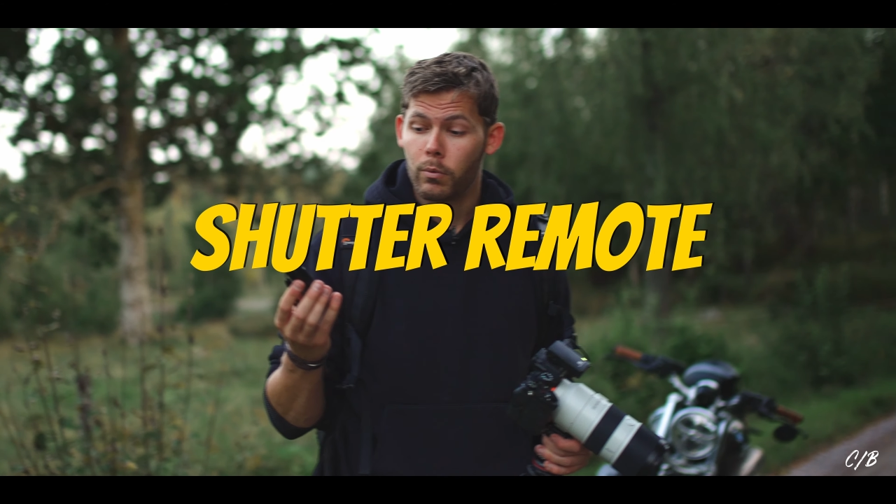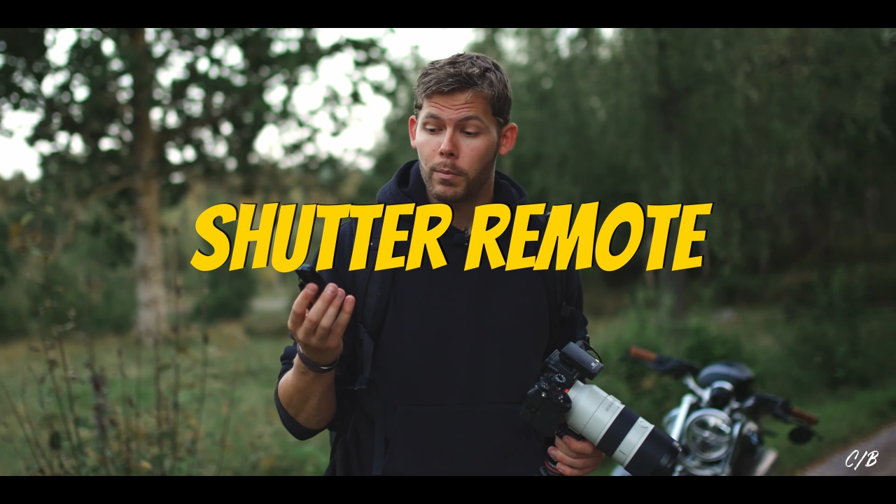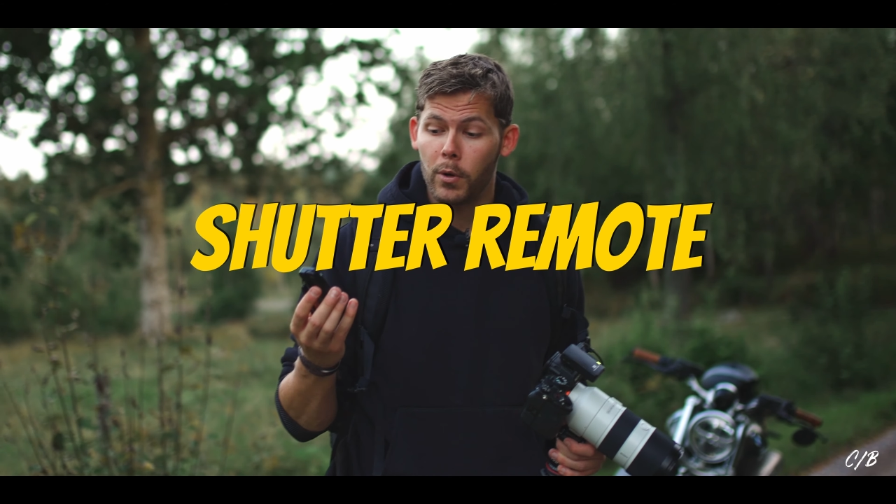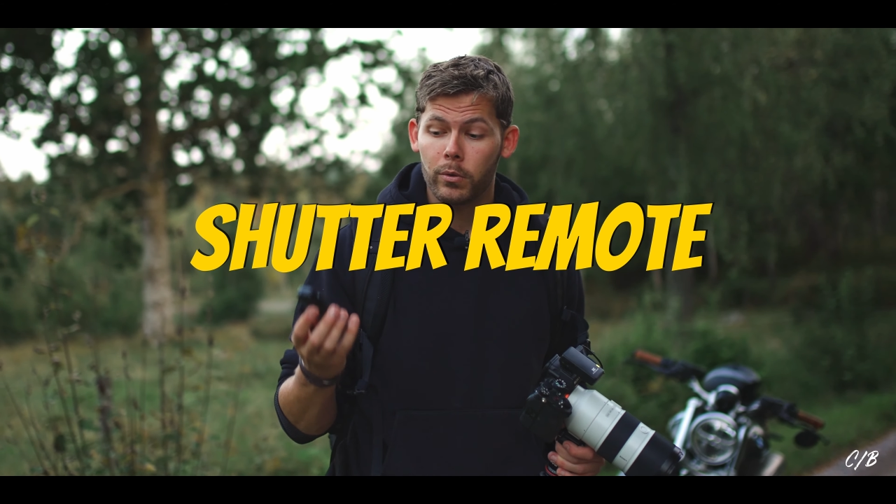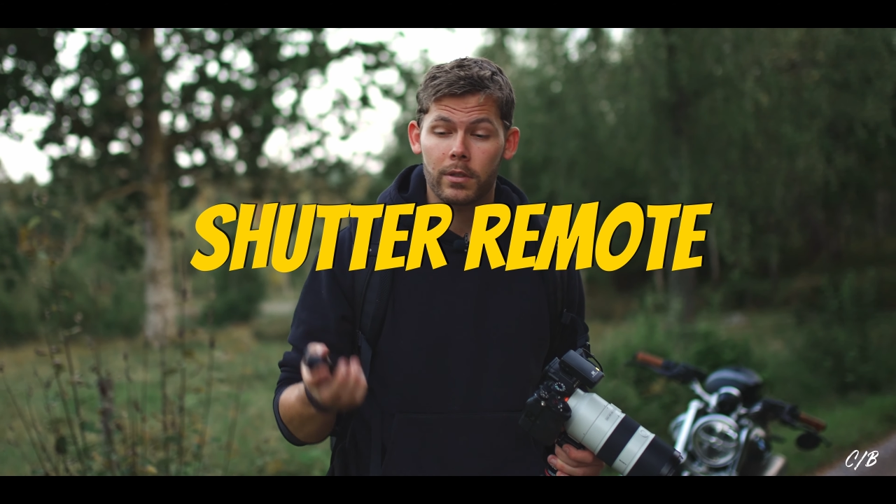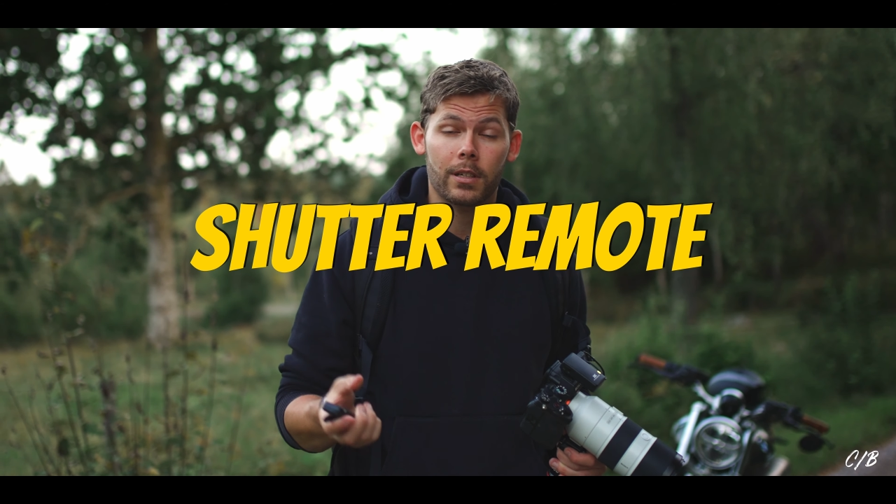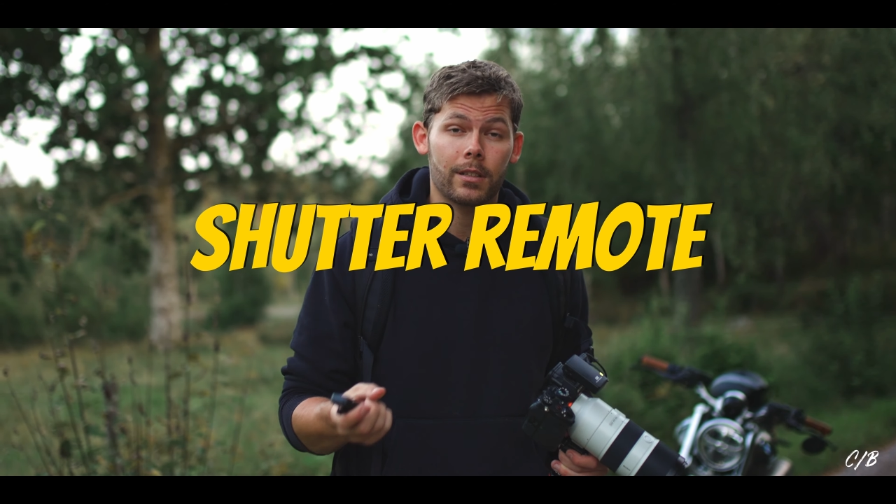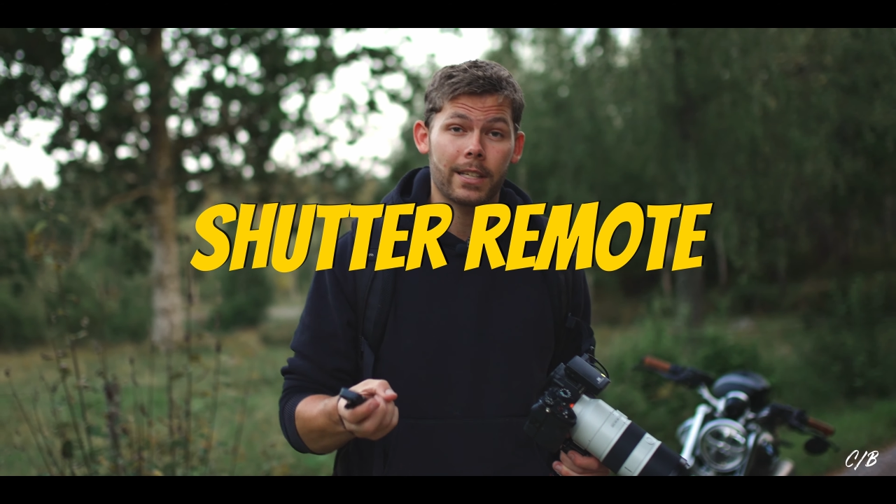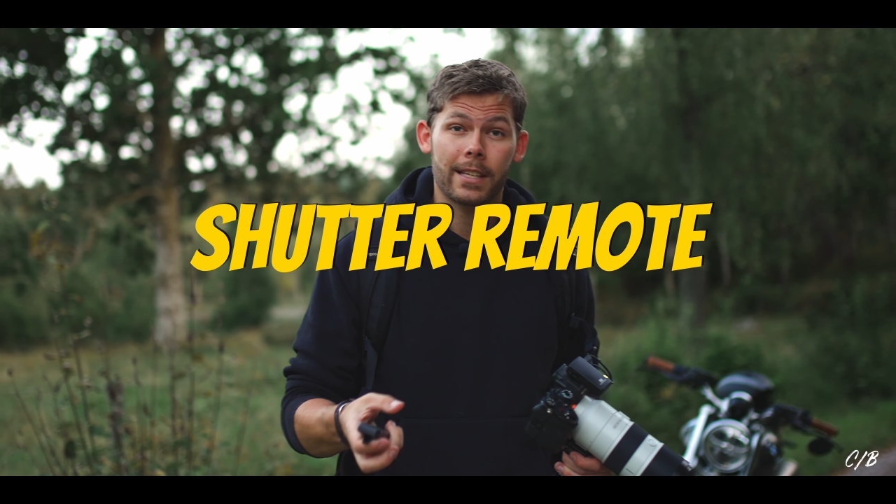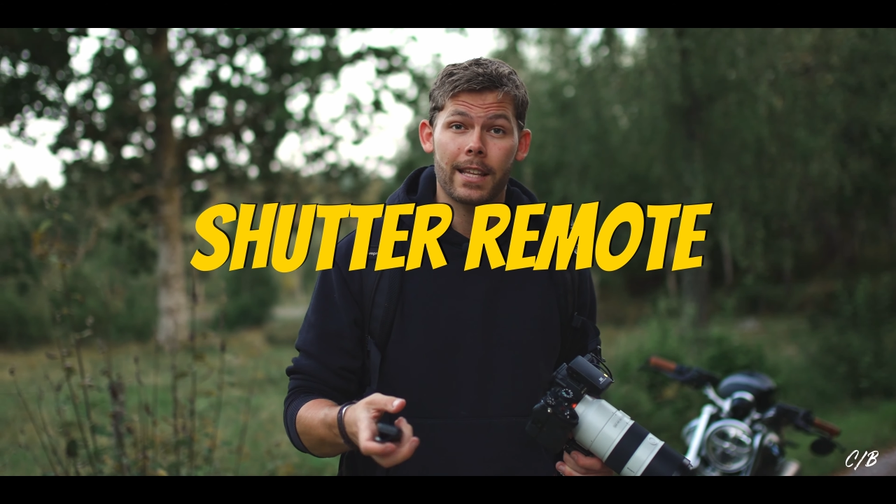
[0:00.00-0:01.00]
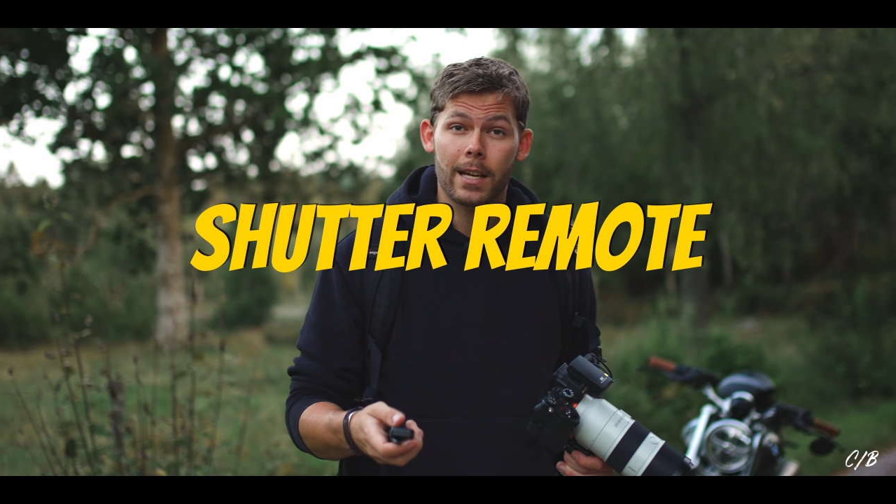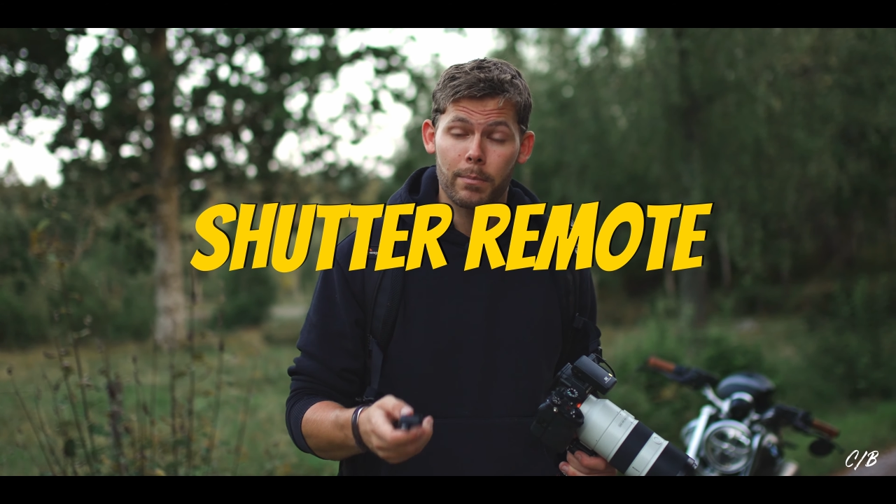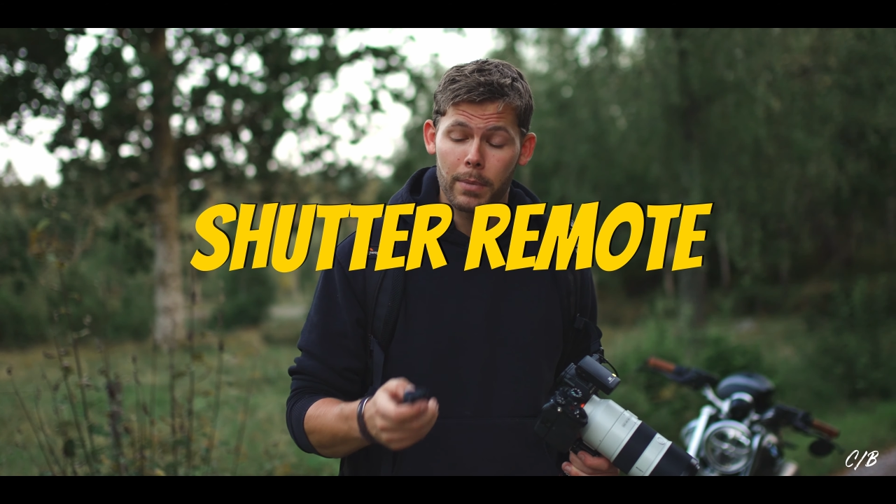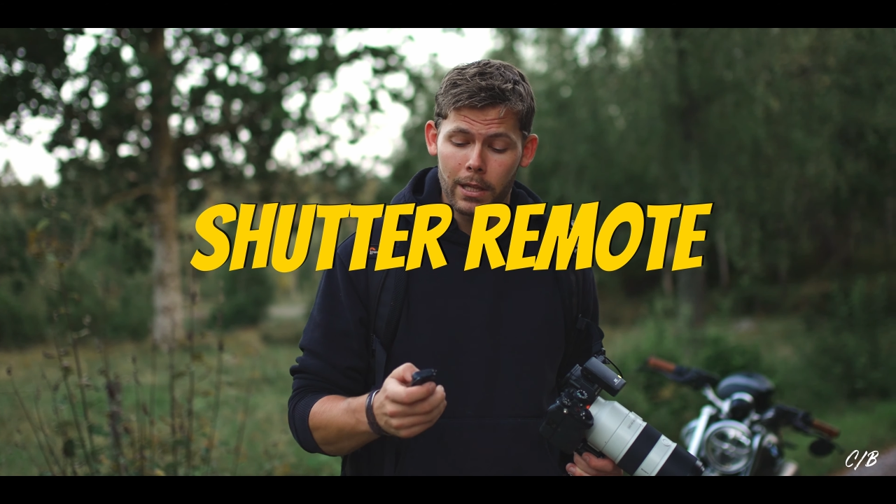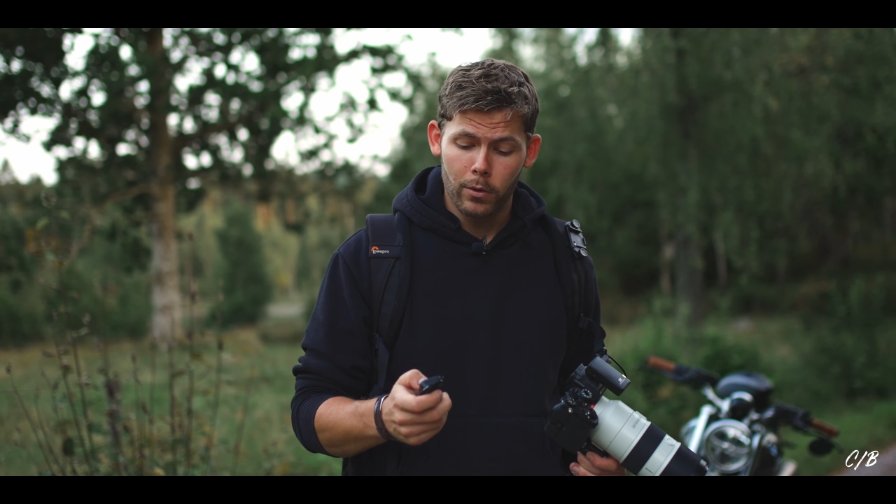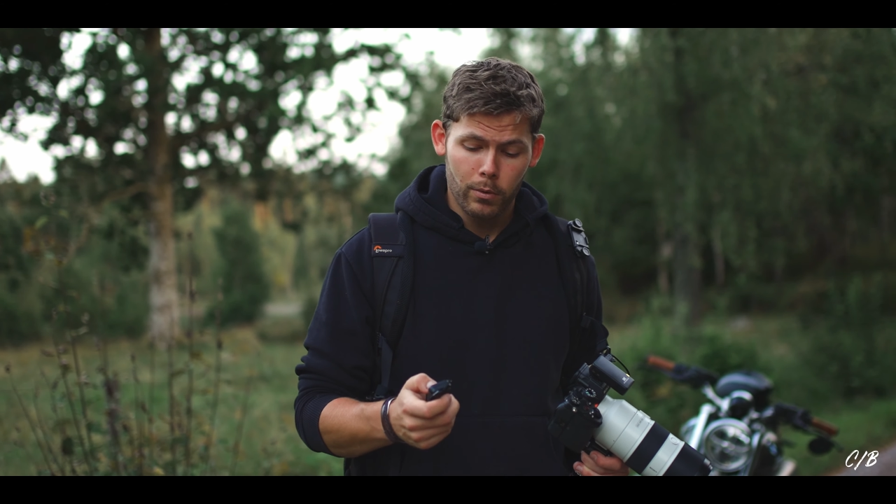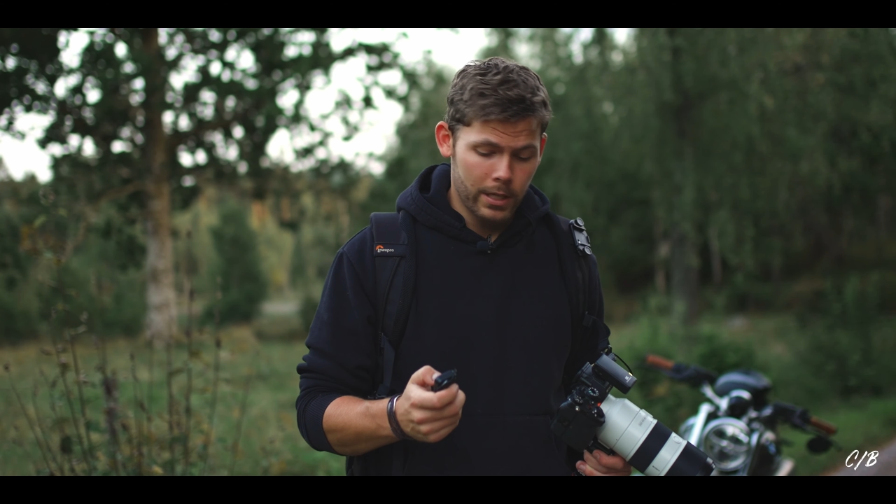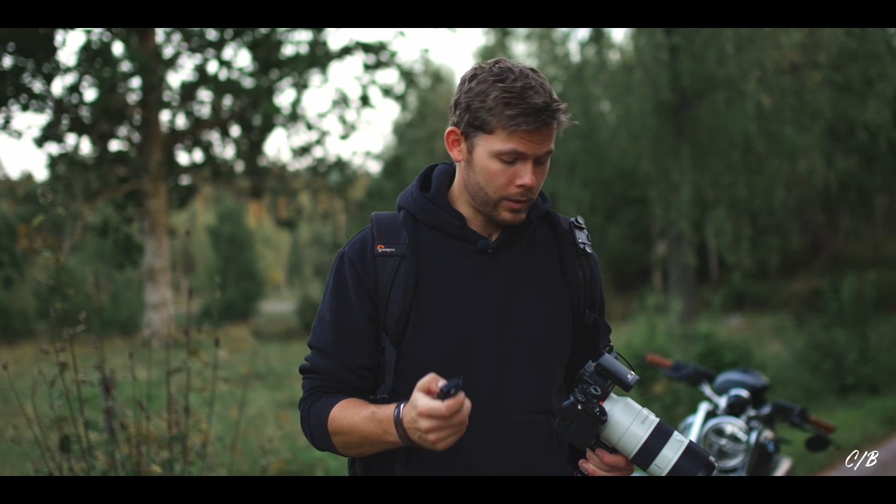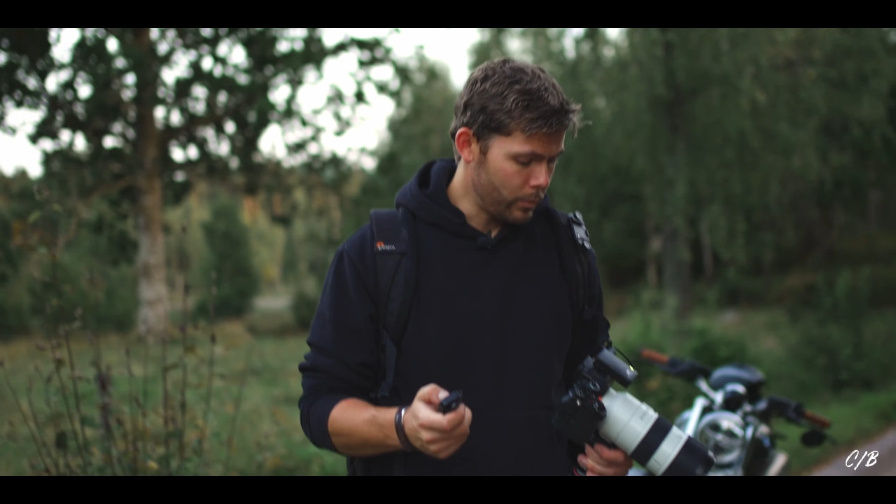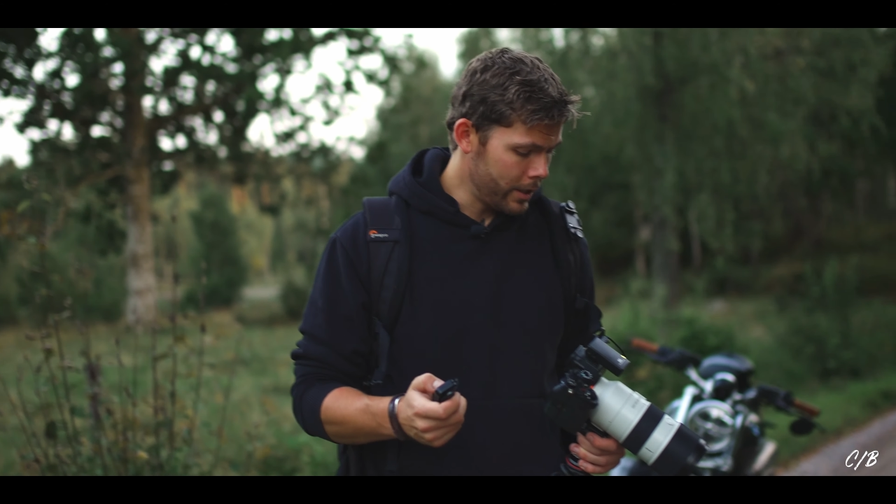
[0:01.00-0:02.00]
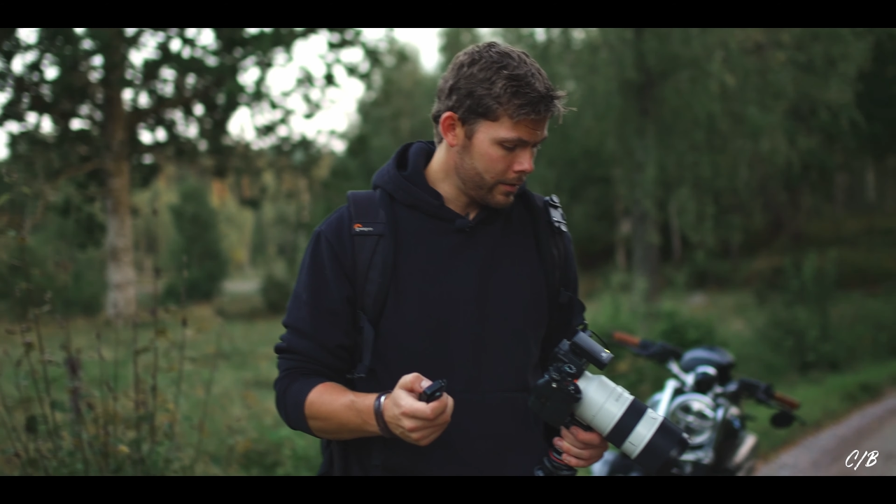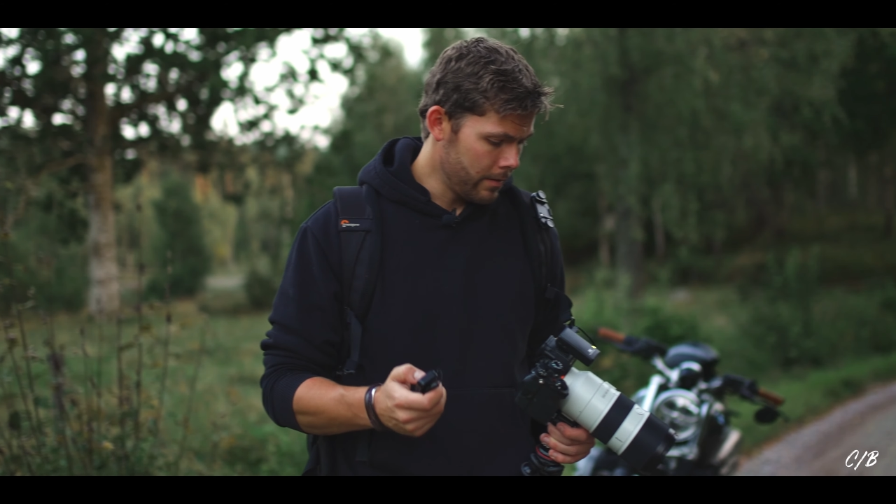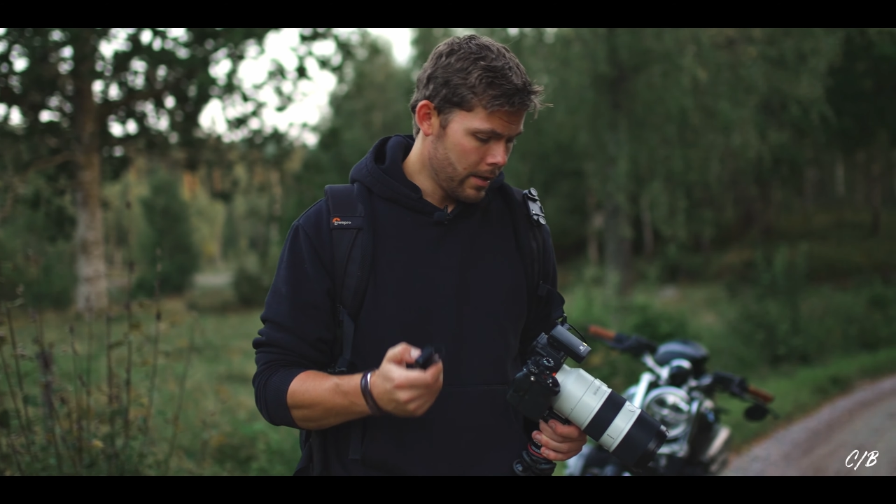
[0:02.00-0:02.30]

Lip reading: remote, I'll link that below as well.